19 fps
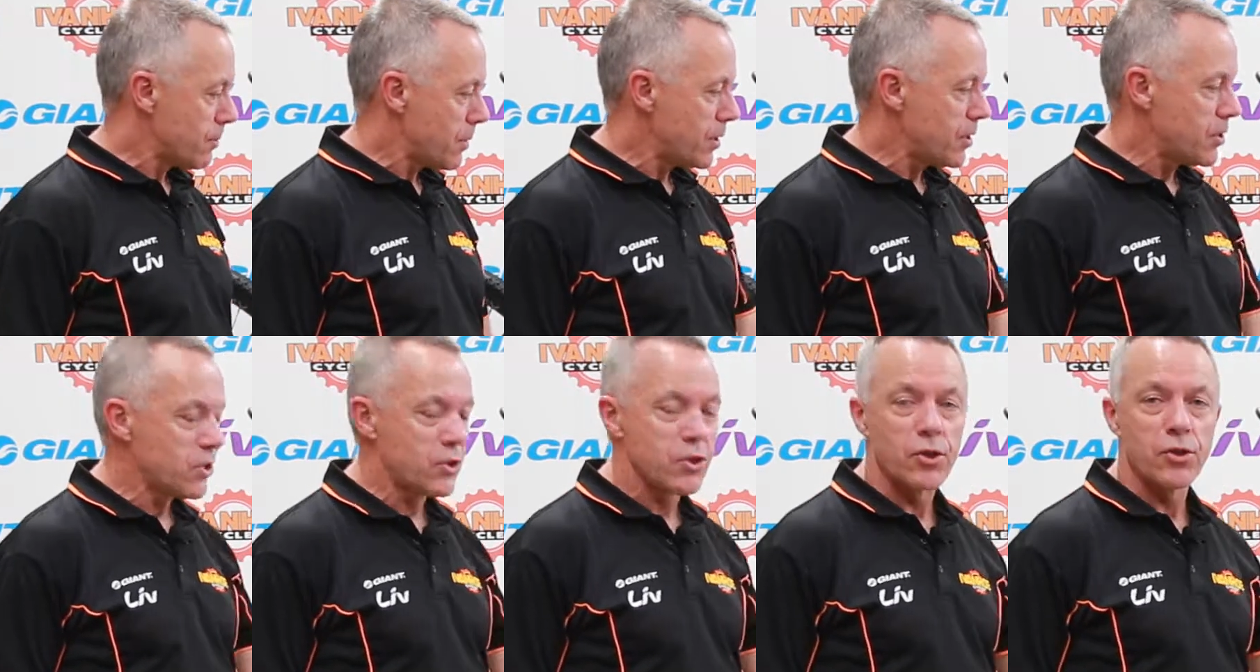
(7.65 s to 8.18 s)
And
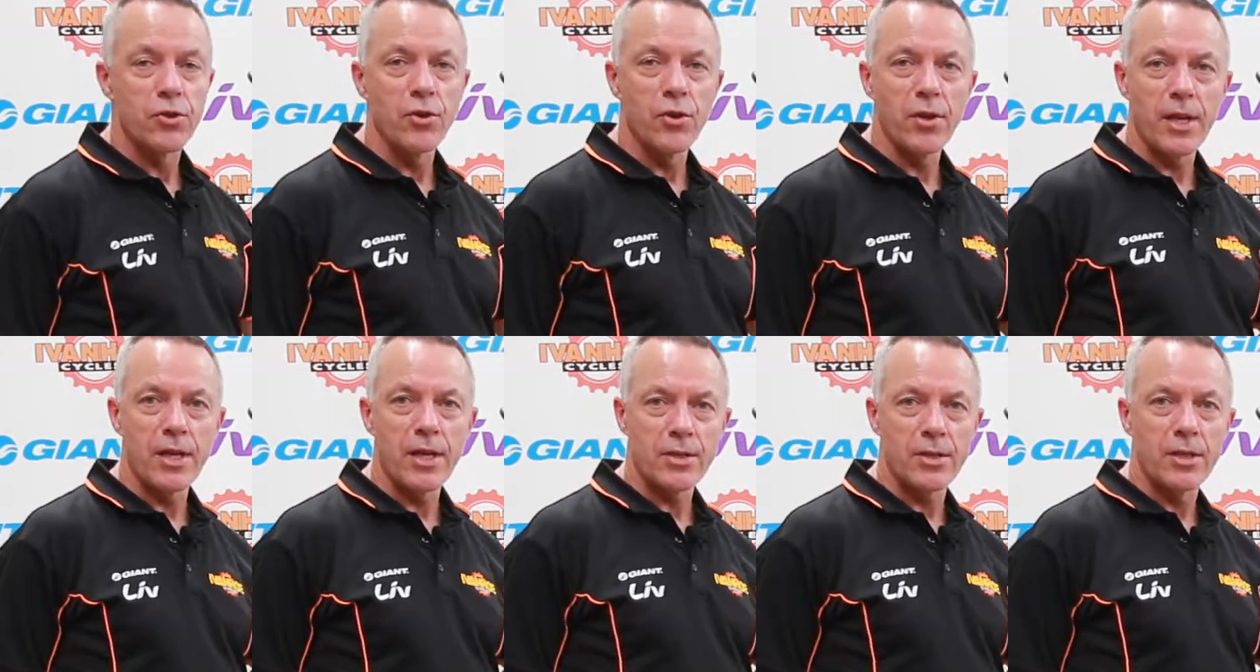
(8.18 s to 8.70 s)
this is the
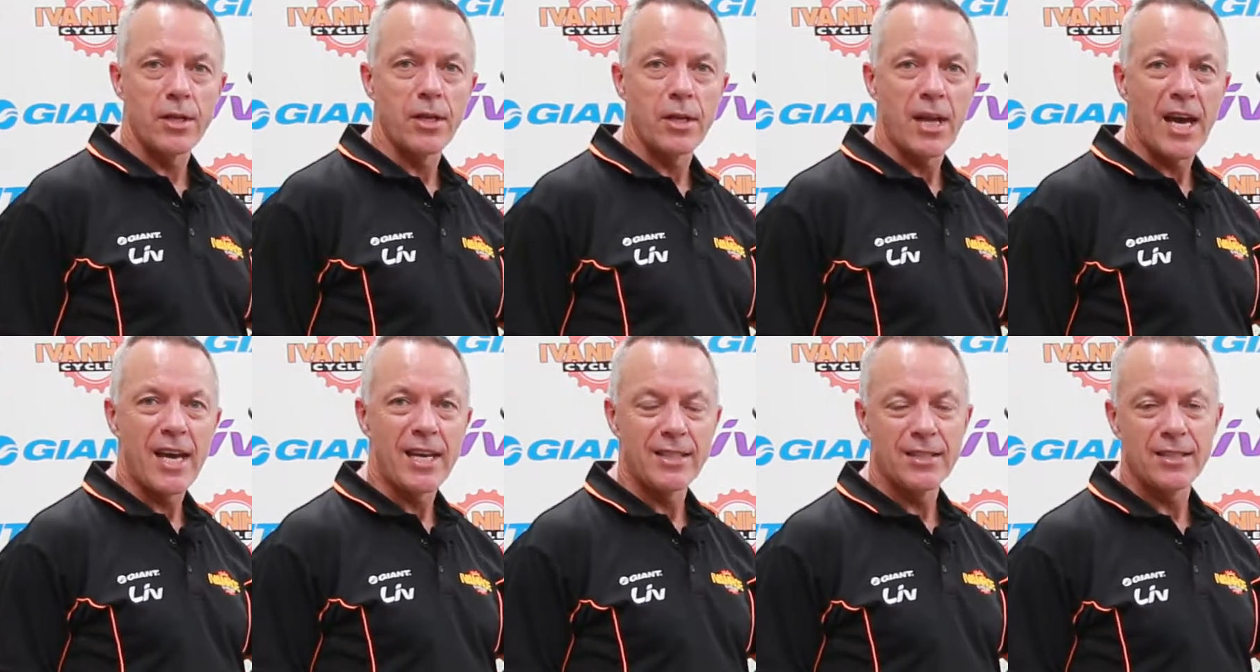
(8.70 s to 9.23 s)

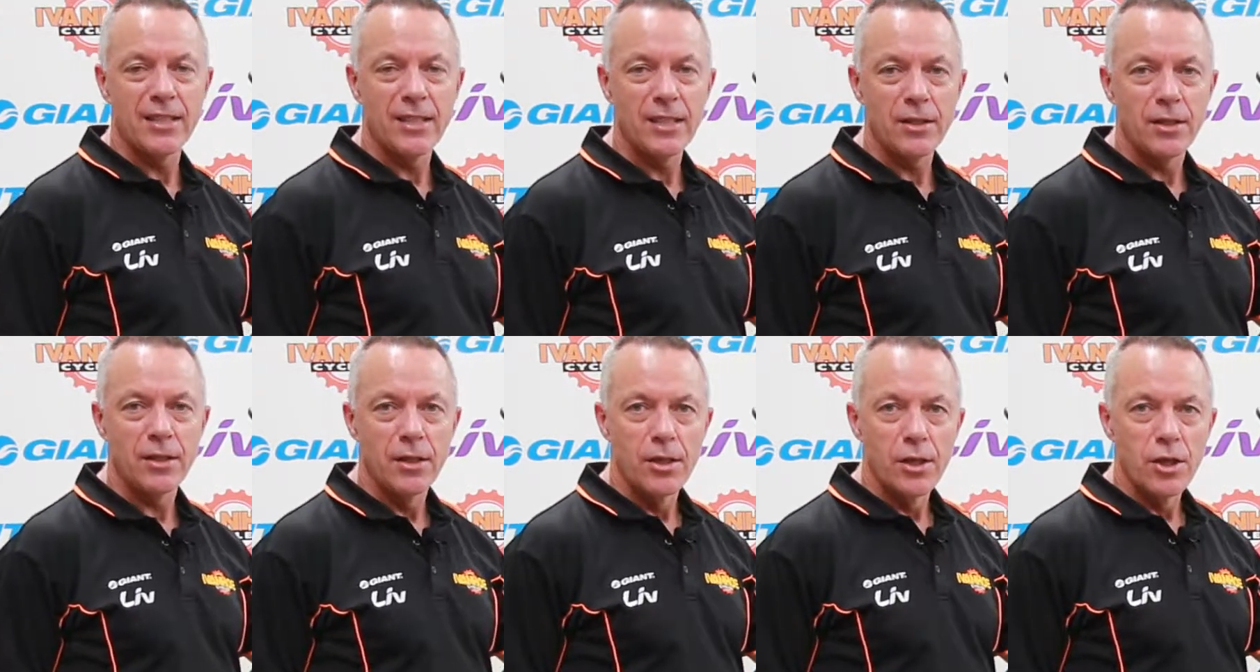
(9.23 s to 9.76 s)
2018
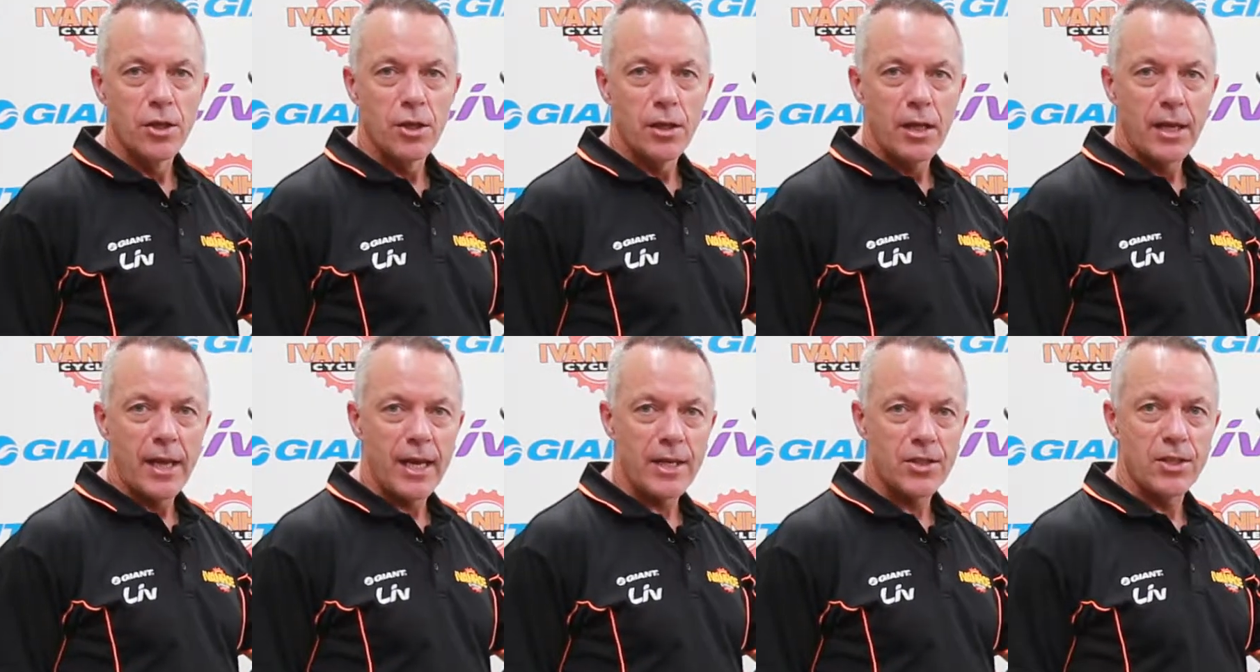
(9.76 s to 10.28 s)

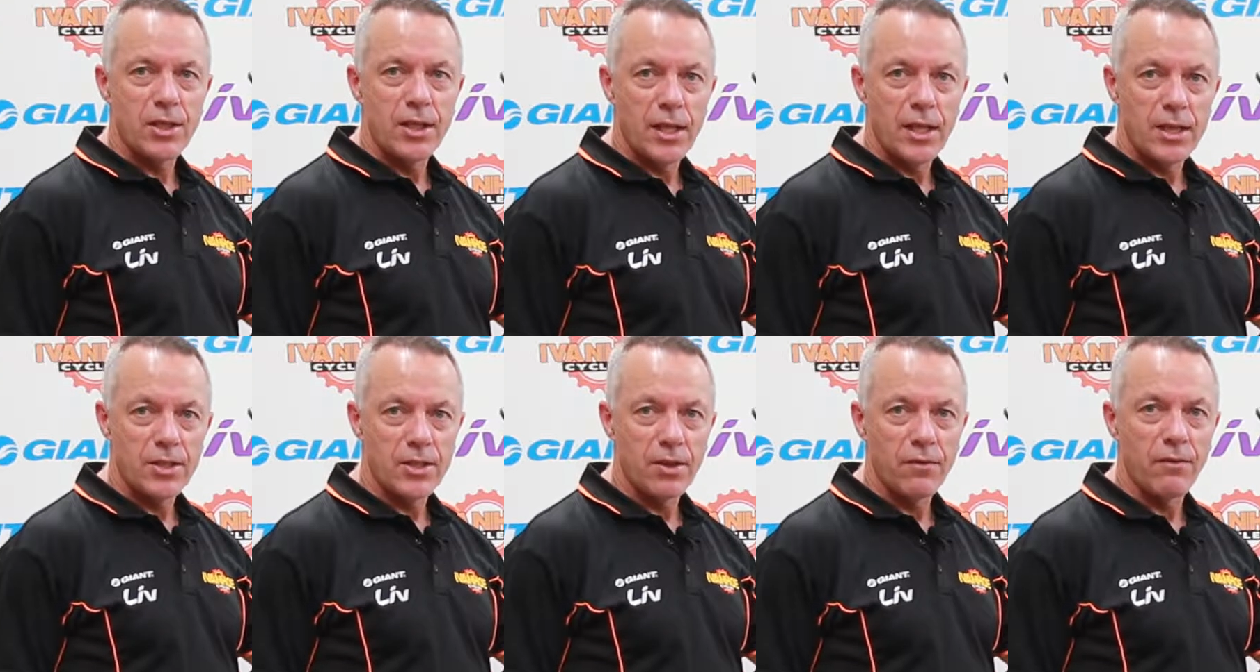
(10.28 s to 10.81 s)

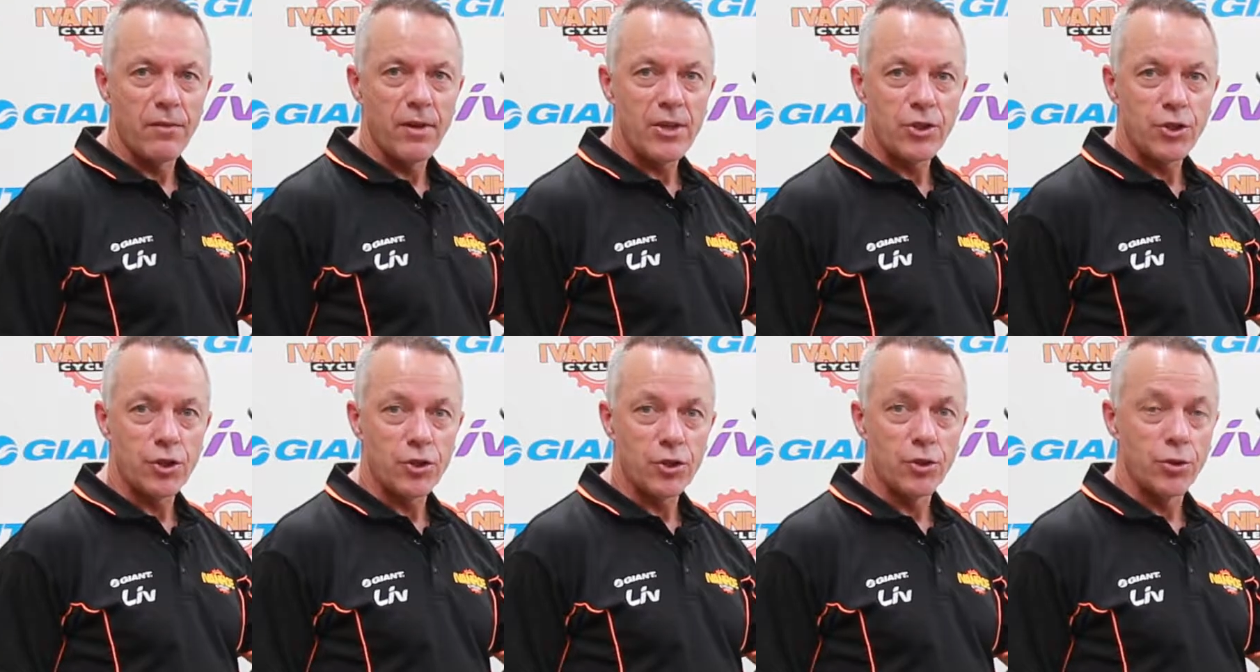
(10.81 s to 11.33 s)
XDS
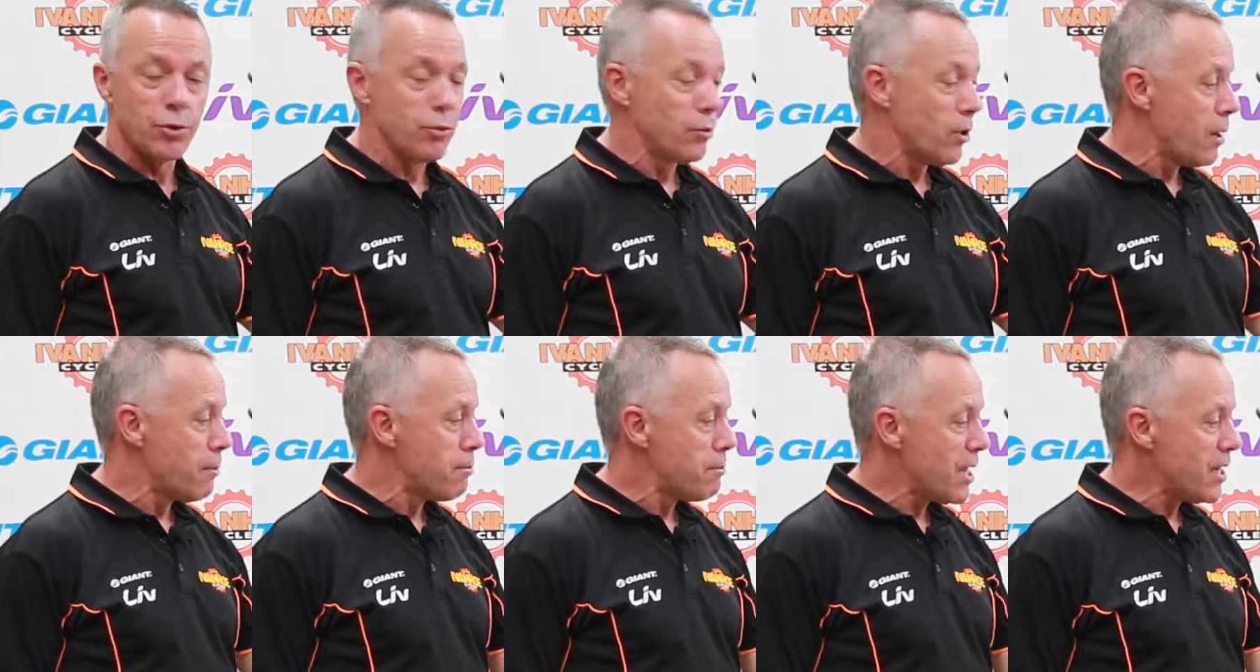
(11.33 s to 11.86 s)
Venture 2,
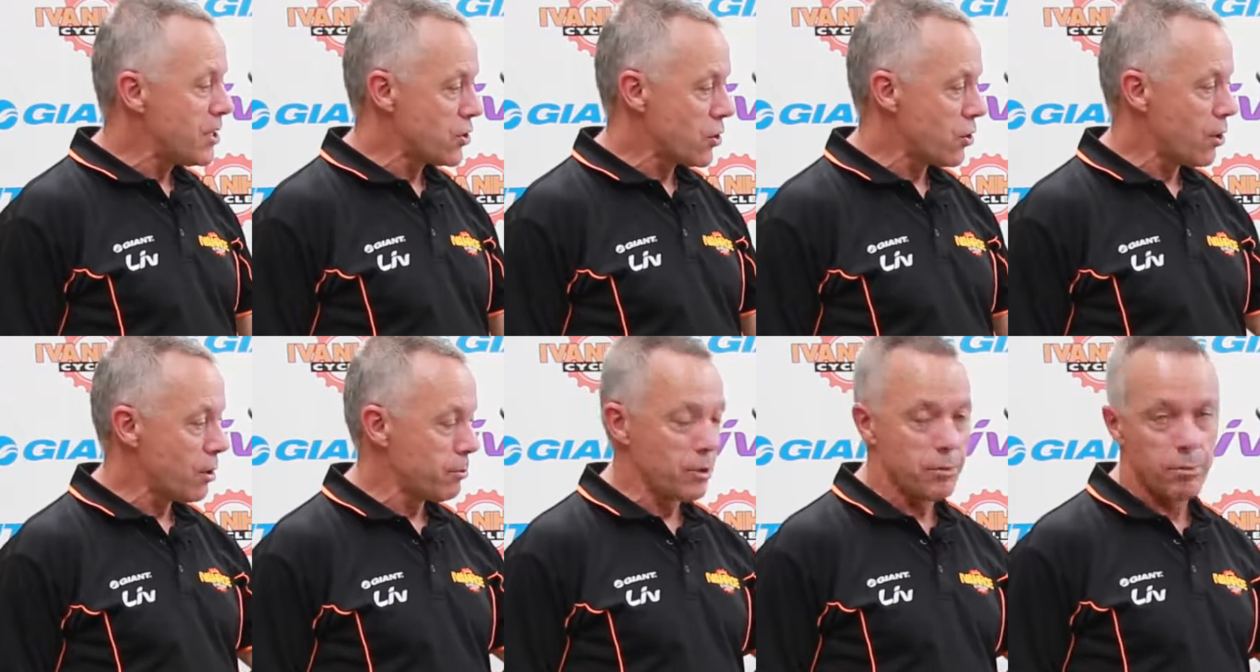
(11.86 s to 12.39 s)
a men's
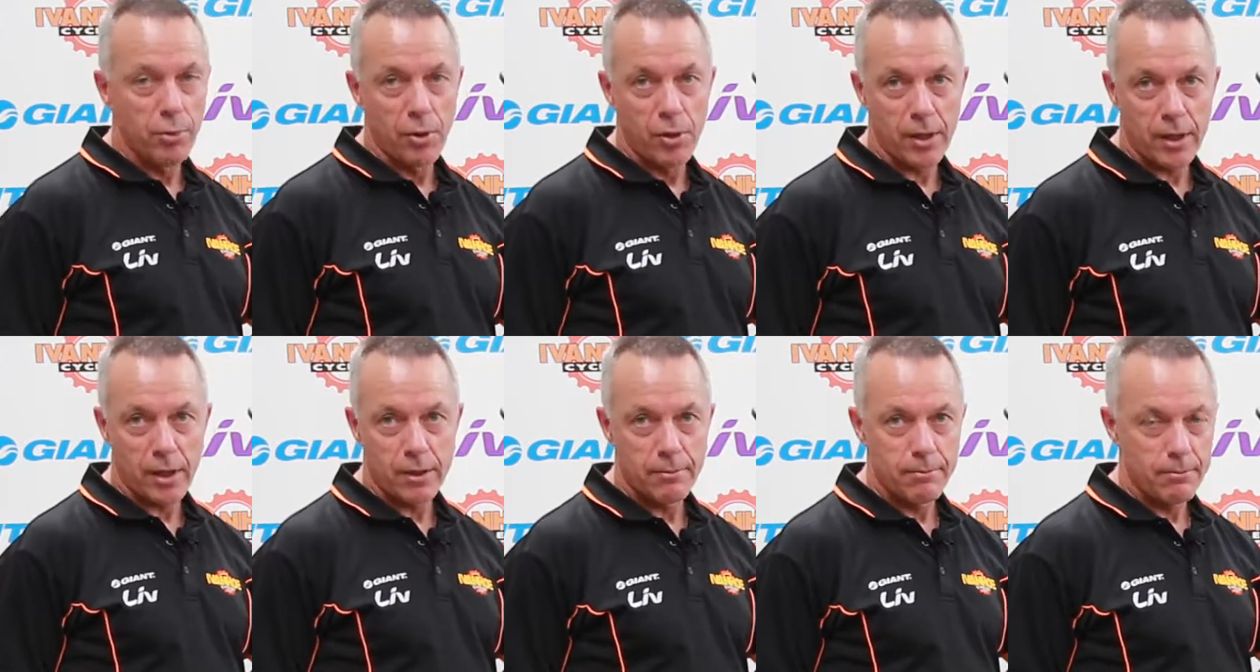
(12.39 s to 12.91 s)
hybrid
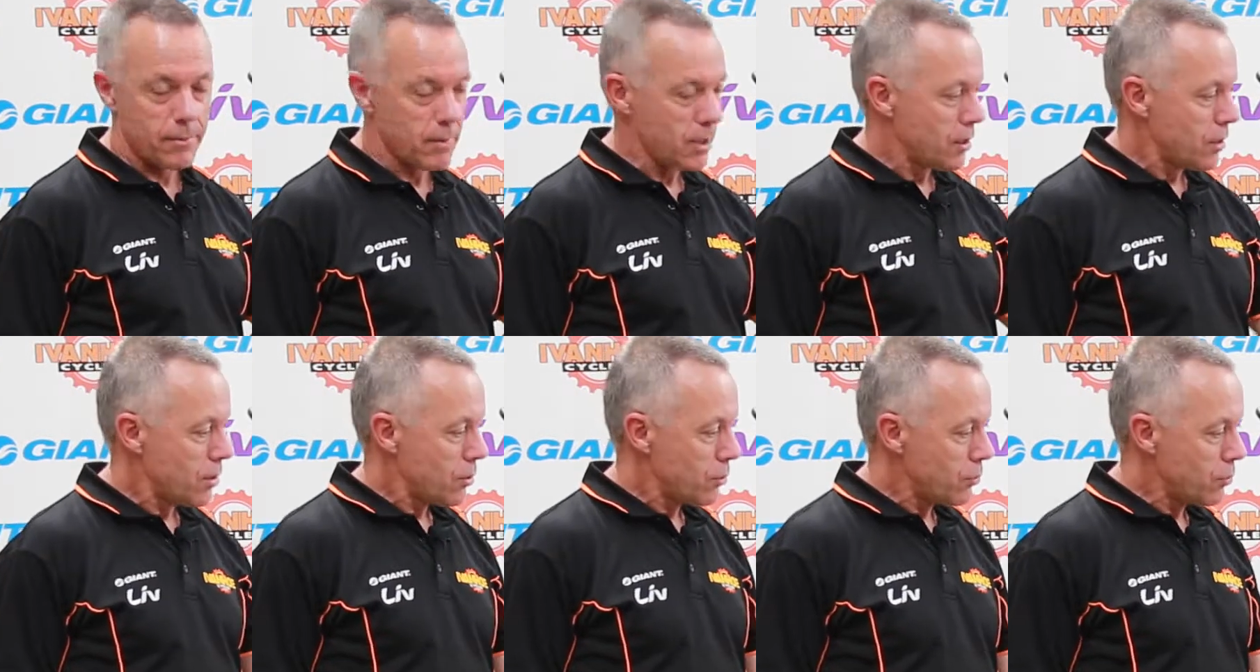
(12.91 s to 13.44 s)
bike,
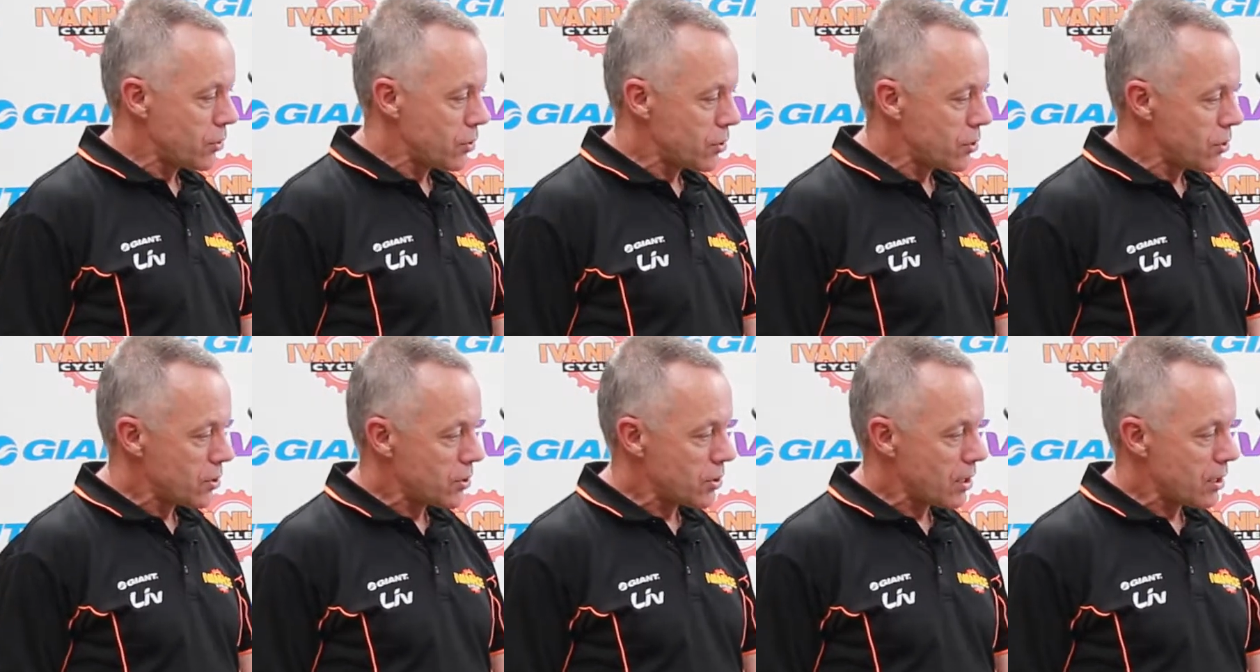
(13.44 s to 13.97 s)
which
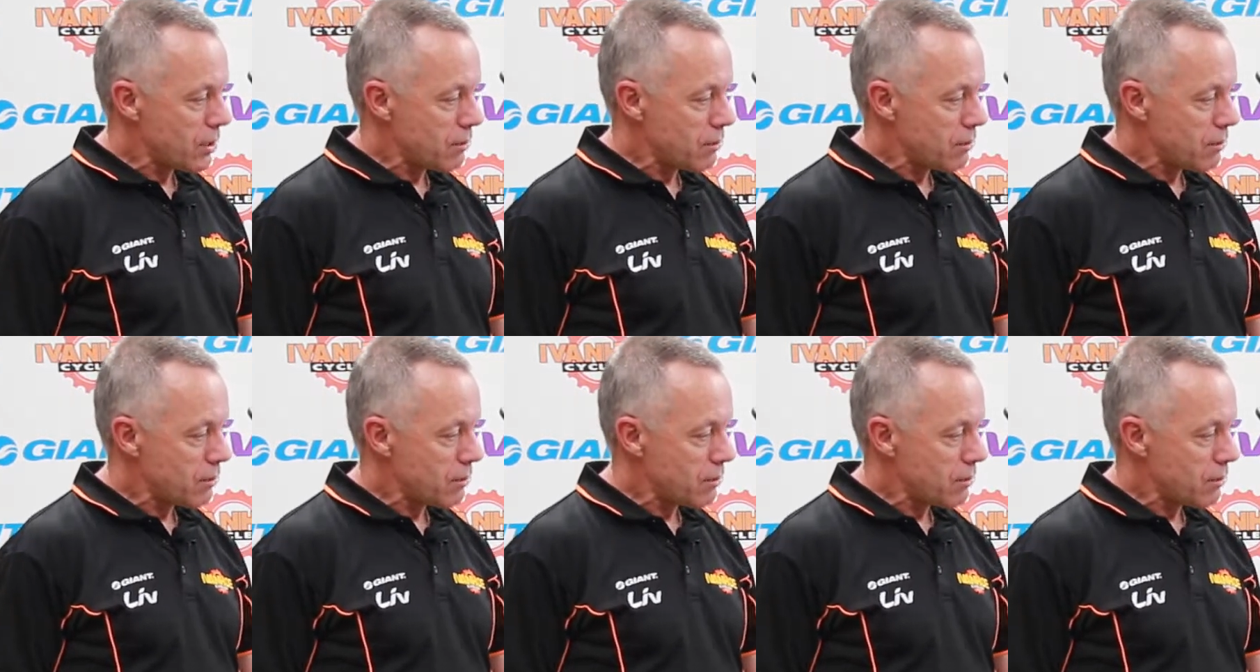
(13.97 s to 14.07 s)
is